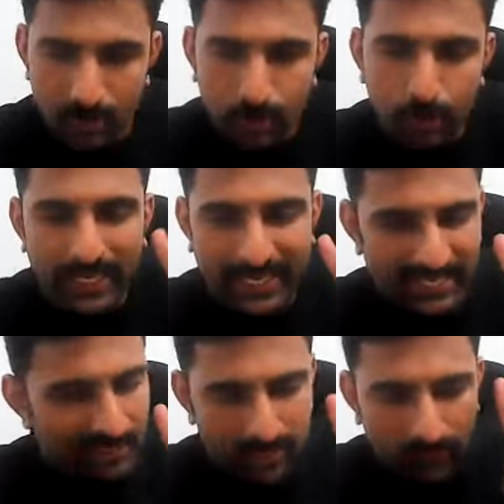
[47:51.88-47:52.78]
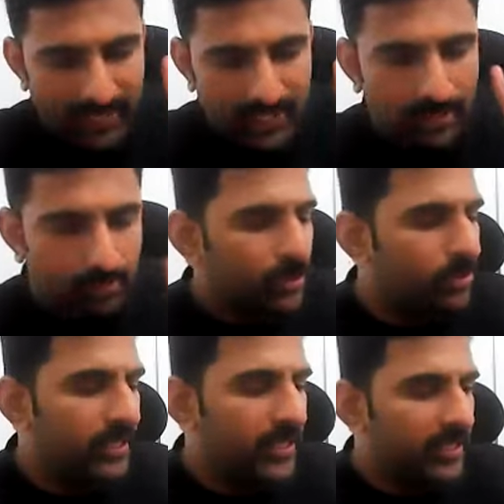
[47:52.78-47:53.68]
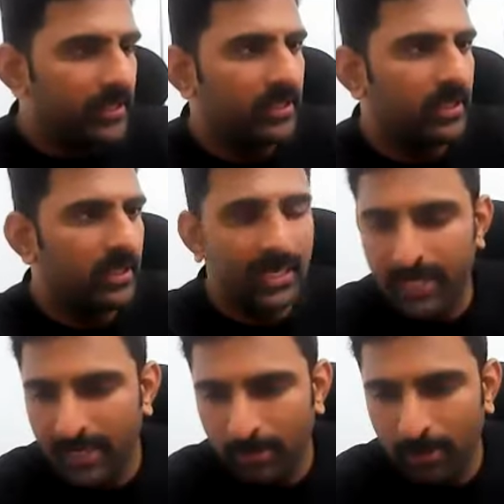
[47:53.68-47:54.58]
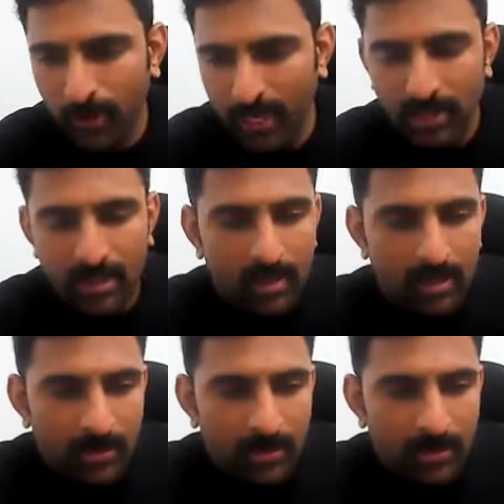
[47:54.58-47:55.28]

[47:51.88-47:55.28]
So two techniques, very simple two techniques. So technique number one,